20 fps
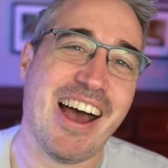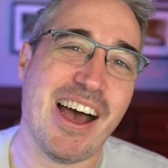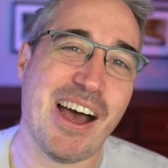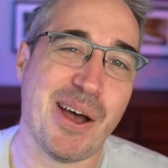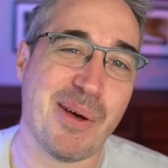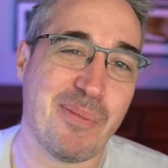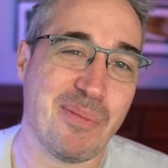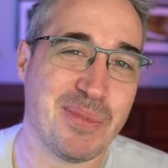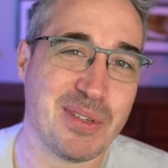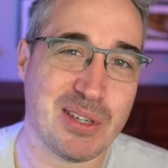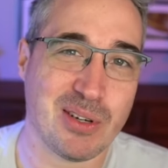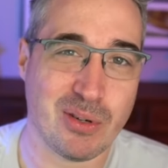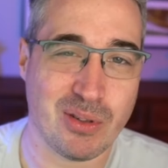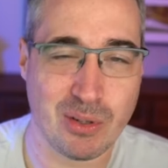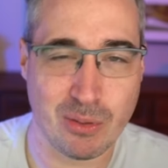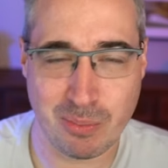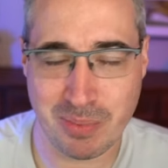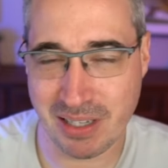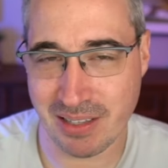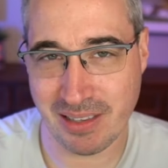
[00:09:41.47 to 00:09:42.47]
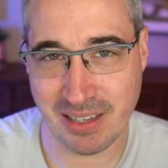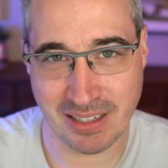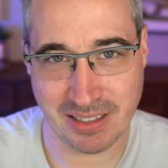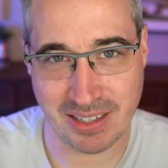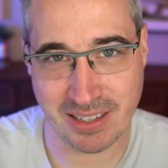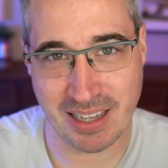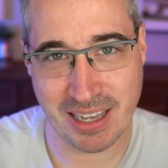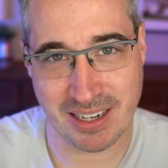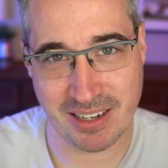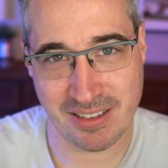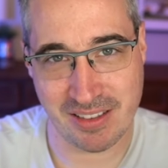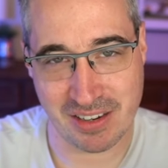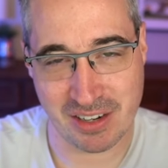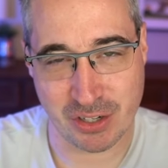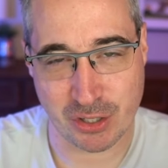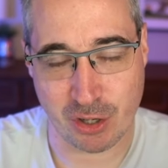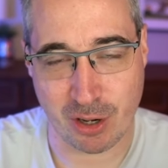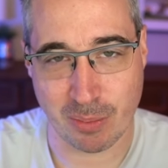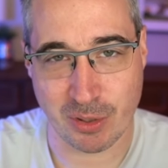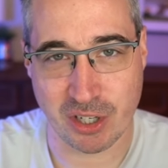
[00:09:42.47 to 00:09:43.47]
Um, so there'll be a link to that in the
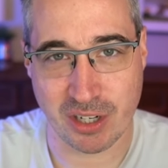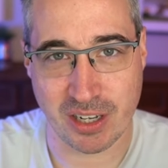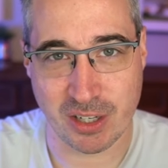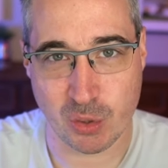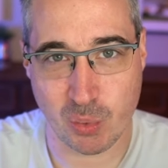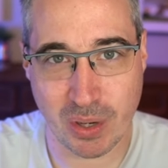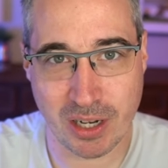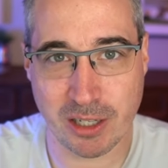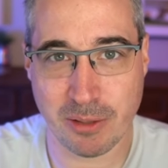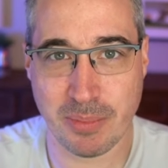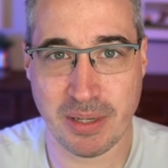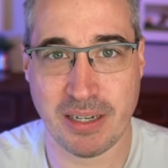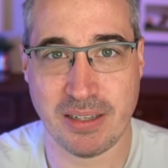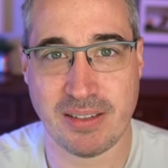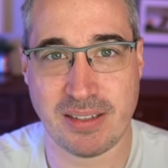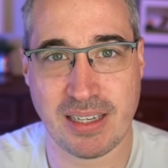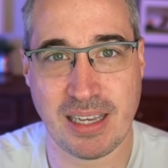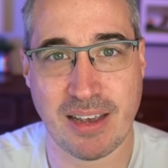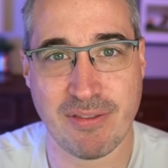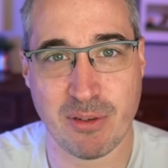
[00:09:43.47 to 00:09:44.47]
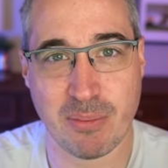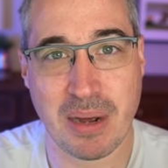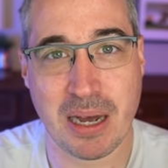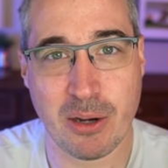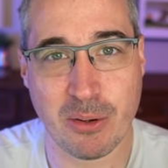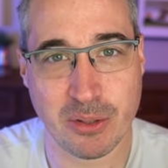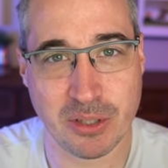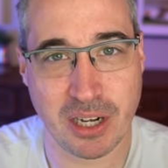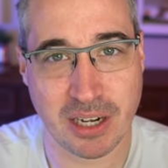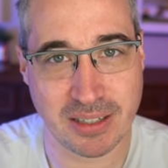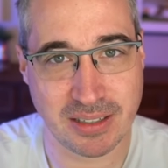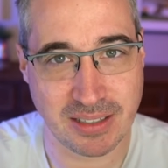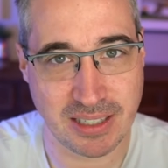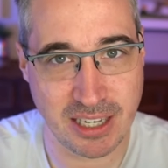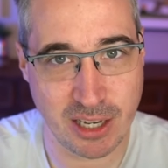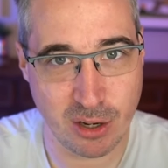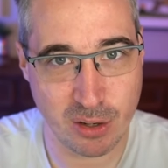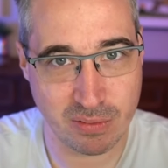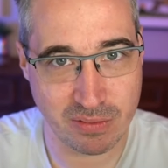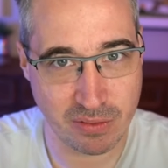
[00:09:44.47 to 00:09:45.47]
description as well, but it's
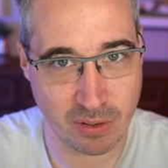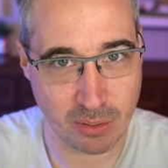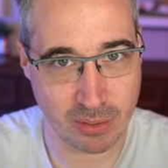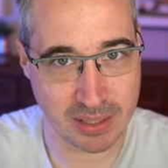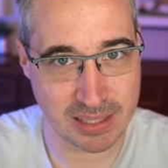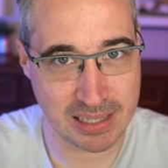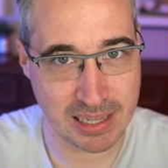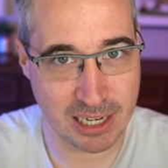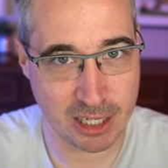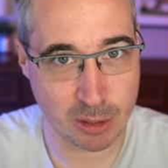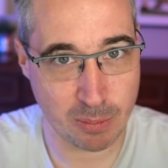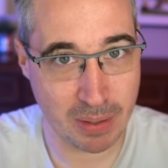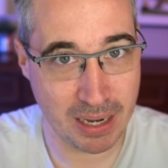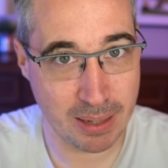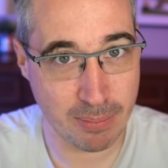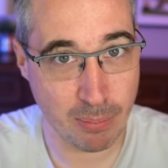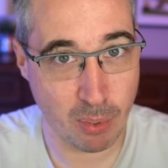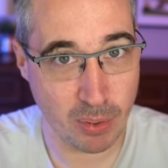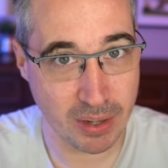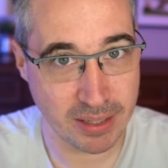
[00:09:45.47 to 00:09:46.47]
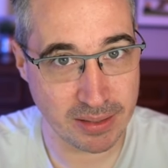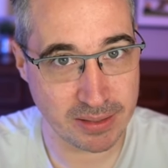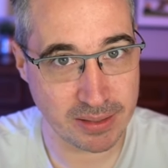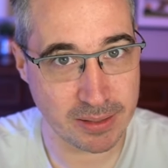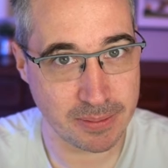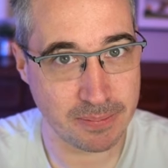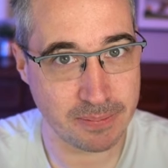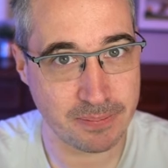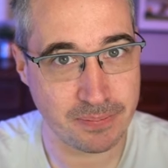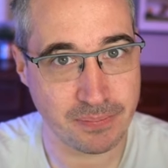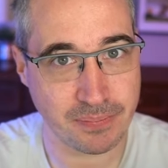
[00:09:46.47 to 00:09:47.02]
kevinpowell.co forward slash pain points.